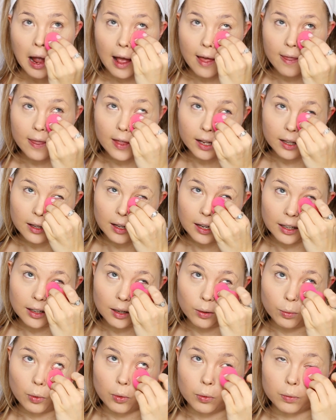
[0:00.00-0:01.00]
and then like
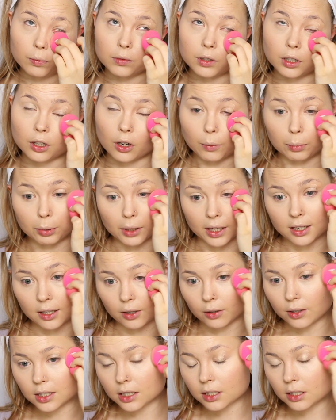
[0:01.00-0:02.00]
it won't, you know, blend
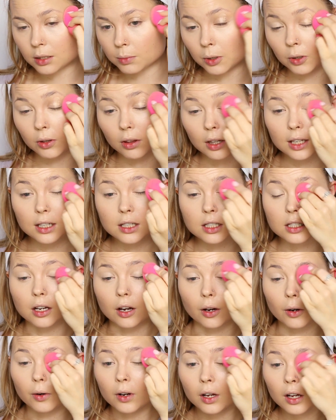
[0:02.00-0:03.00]
out as smoothly.
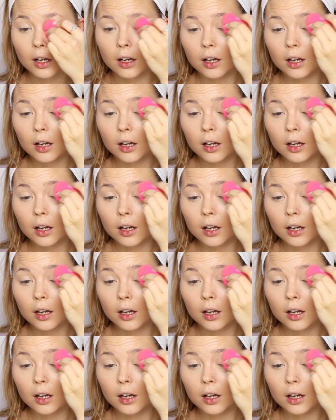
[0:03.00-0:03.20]
So